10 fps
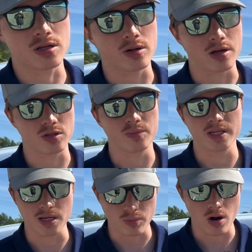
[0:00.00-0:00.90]
it also
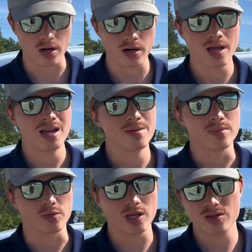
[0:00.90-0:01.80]
beads up water.
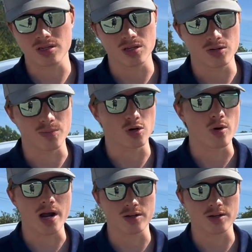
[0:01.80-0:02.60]
But we used to use Meguiar's